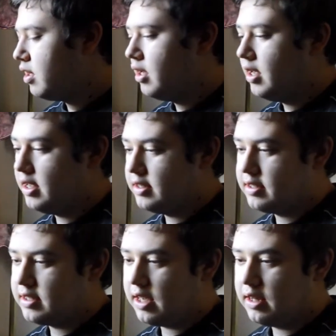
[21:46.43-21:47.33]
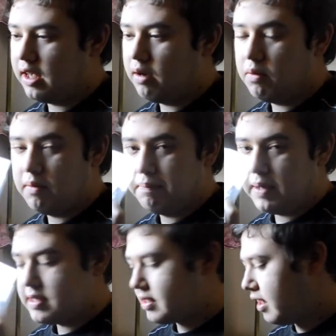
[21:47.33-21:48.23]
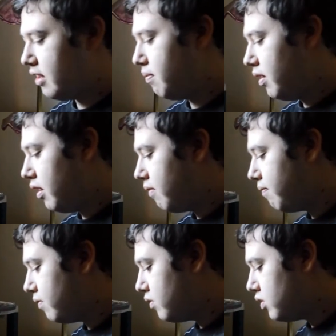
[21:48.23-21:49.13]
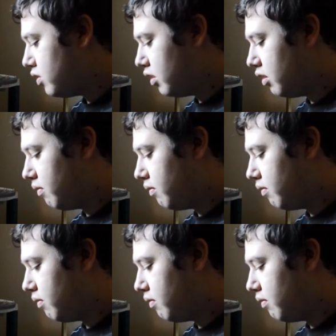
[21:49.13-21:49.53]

it's sadly a one-piece canopy, so